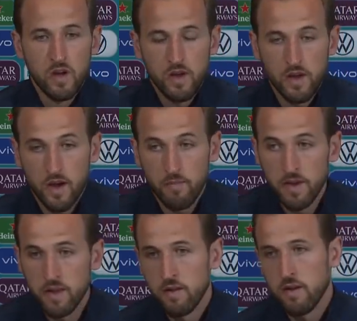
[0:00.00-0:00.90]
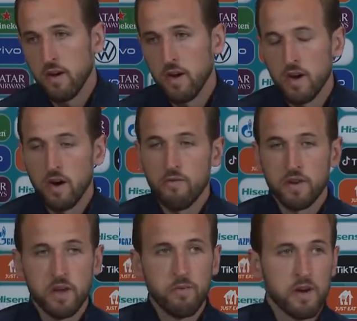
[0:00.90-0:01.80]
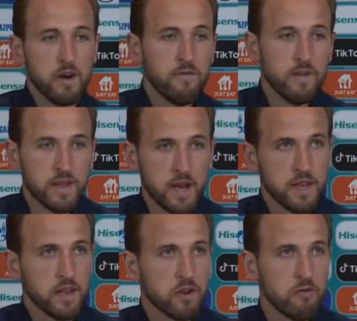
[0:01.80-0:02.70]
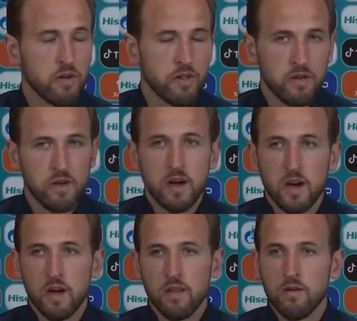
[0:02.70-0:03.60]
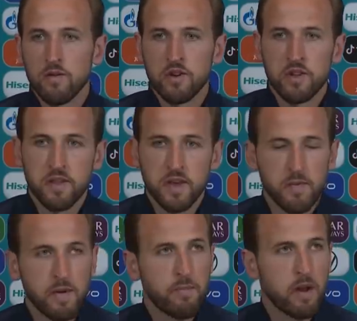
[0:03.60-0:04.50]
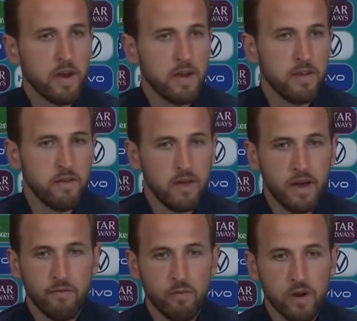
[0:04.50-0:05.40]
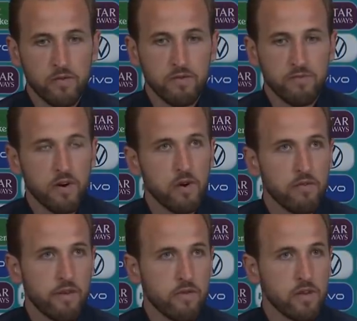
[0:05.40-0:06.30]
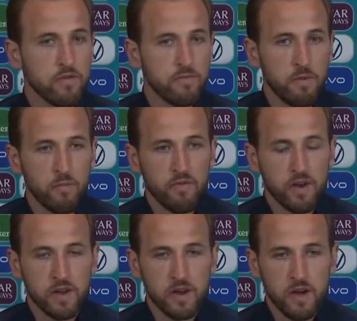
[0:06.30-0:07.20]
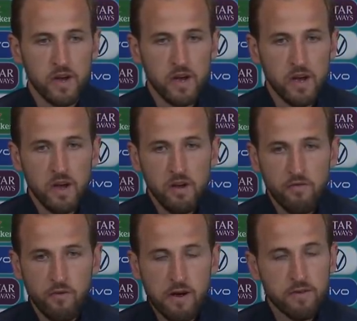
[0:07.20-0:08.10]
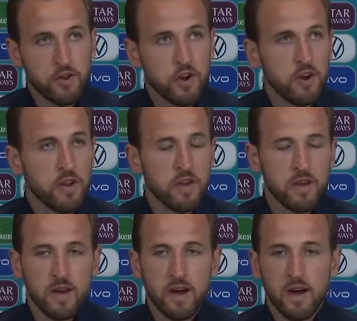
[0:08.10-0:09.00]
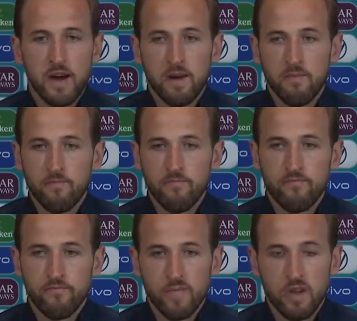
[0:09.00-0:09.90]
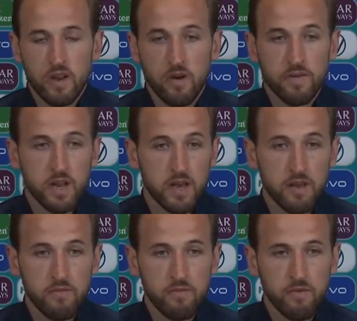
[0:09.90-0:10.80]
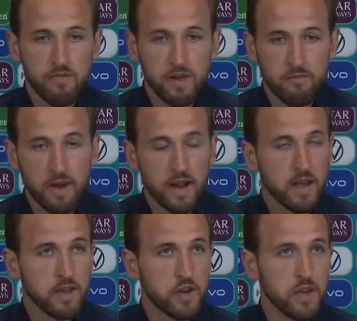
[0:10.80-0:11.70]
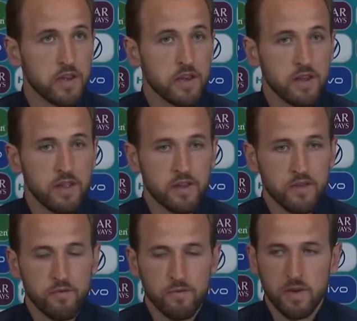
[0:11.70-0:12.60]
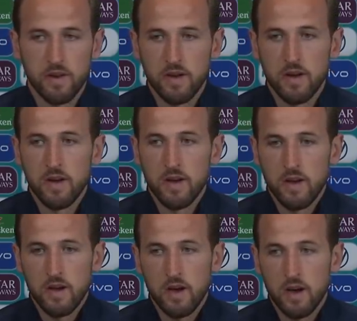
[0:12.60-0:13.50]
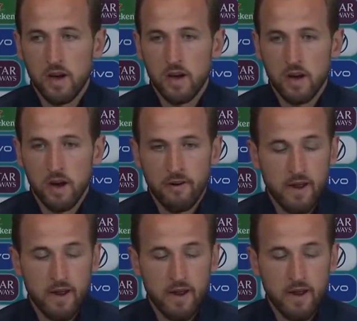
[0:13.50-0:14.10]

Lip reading: Yeah, I mean, obviously we've got a fantastic squad, not just the team that play, everyone who's involved, everyone who's been with us throughout the journey. And obviously we've had great clean sheets in this tournament. Our